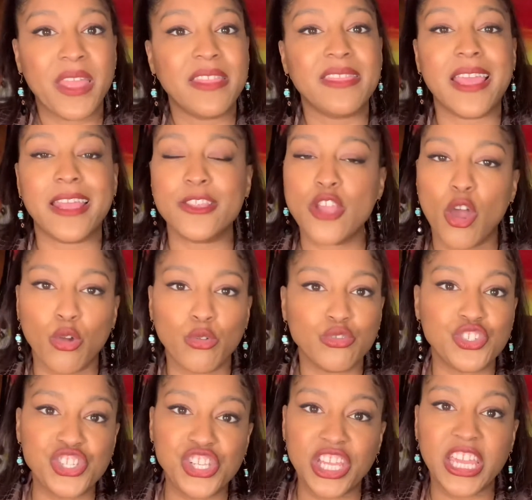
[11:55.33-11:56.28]
then no,
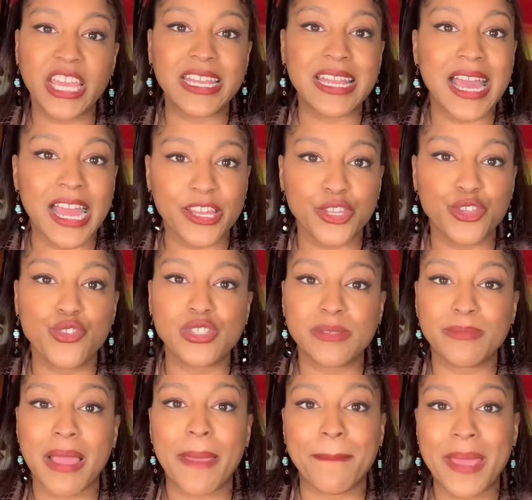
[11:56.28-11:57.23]
she cannot use
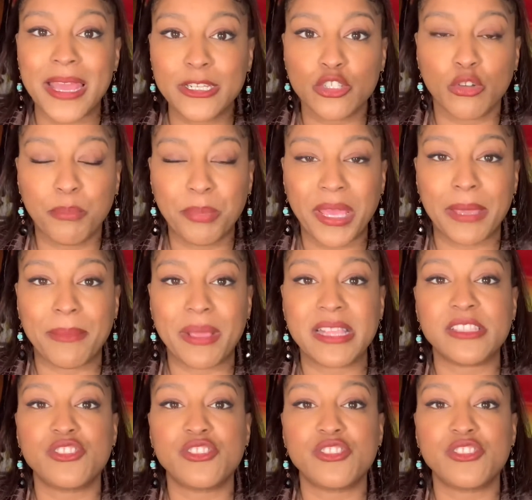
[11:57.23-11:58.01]
my medical payments